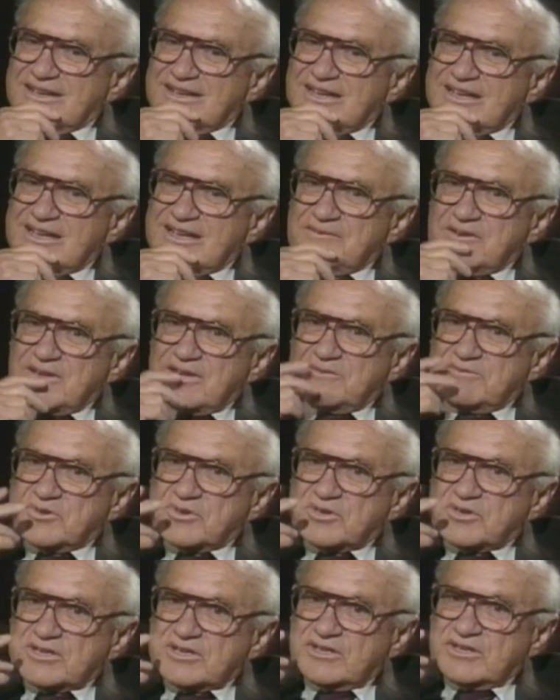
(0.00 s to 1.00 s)
If you
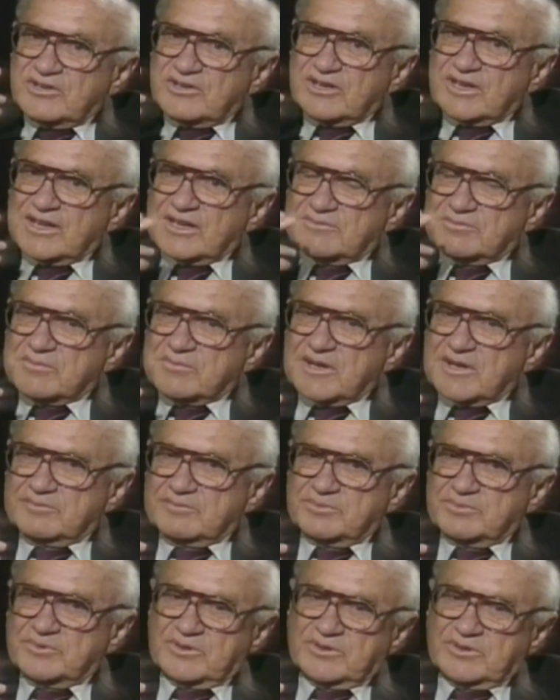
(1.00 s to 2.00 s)
look at it from
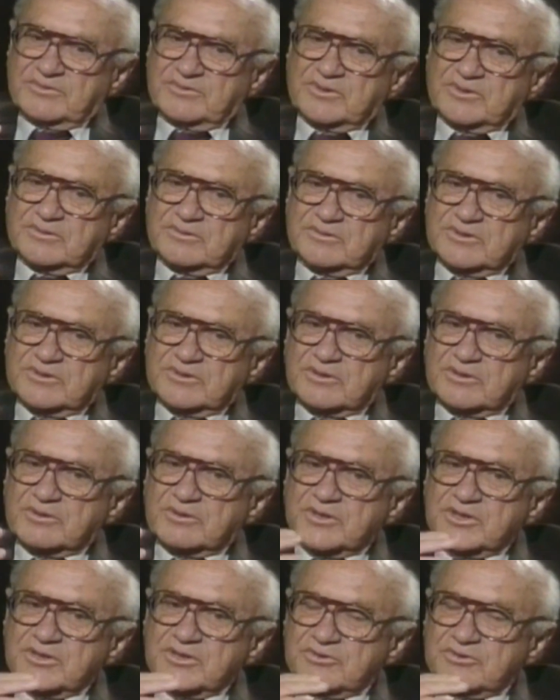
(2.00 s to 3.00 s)
that point of view, there are
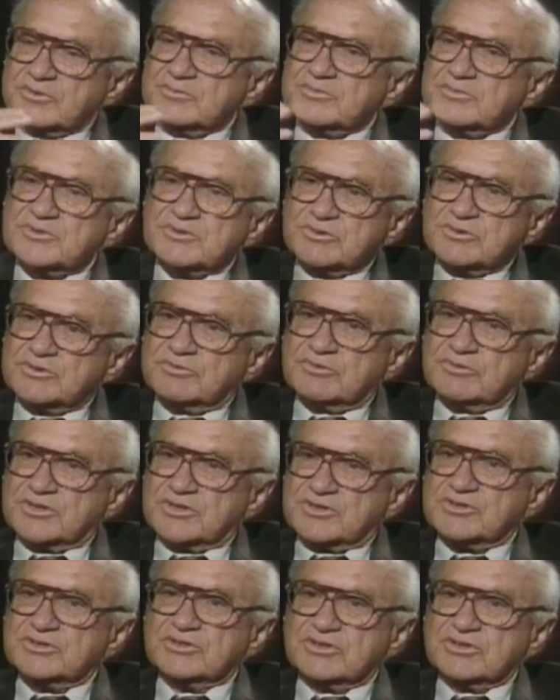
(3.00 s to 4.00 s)
enormous
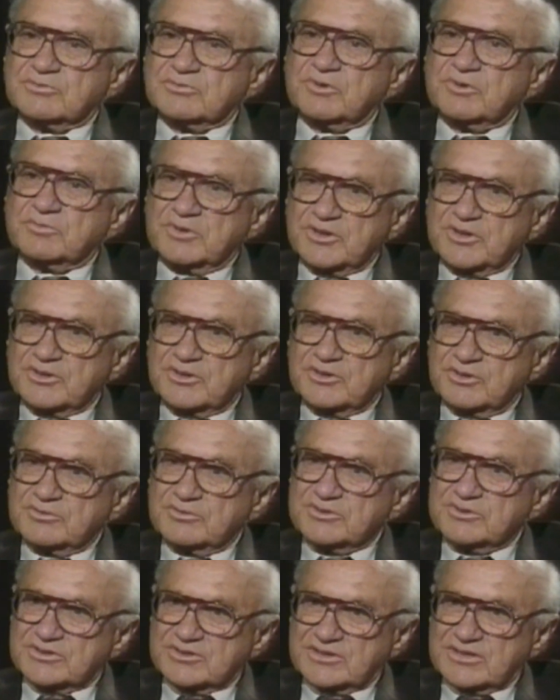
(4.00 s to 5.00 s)
restrictions on what we can do
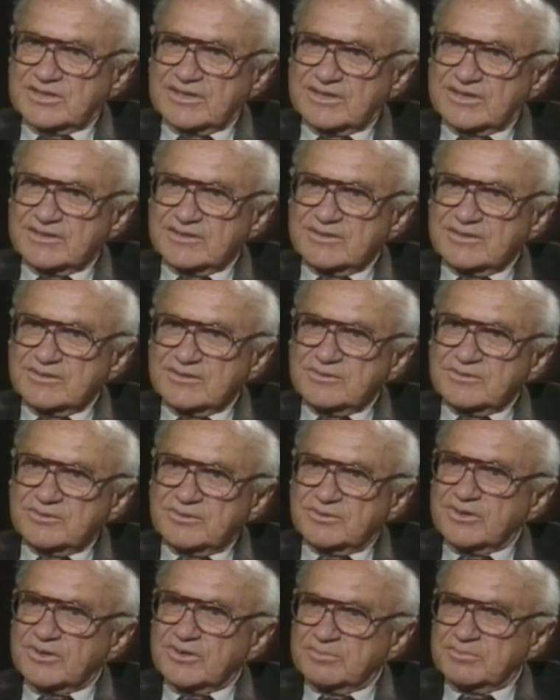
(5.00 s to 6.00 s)
and say,
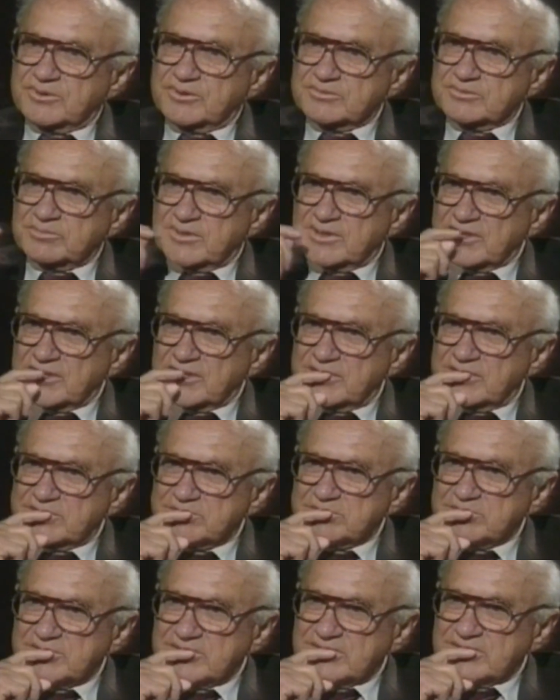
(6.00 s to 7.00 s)
all imposed by the
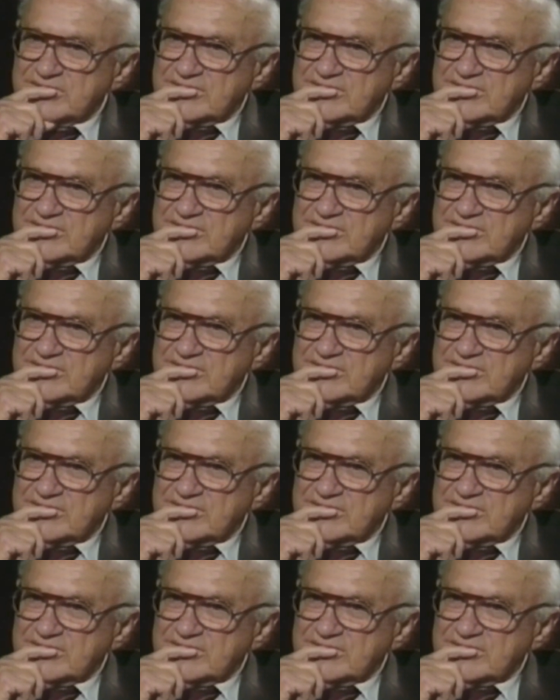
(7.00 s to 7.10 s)
government.